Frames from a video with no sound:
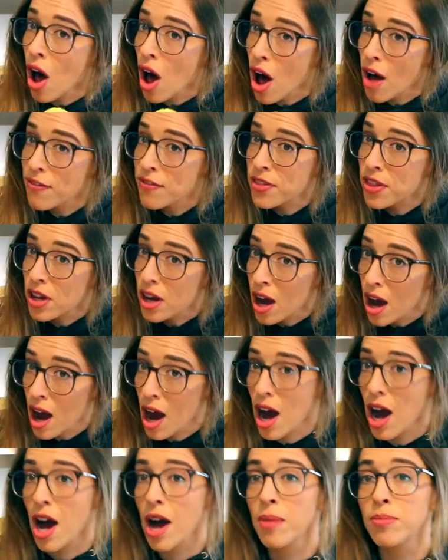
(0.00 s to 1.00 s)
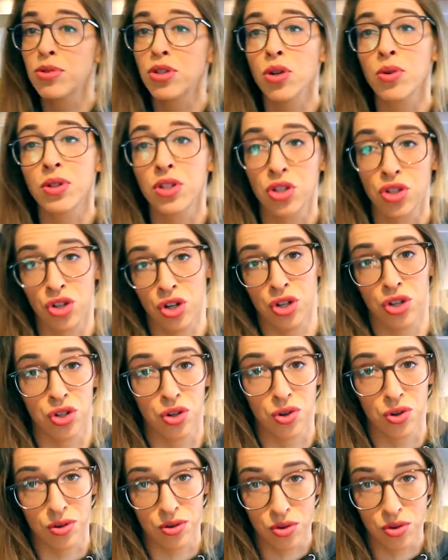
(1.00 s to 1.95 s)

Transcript: off the cob so it's just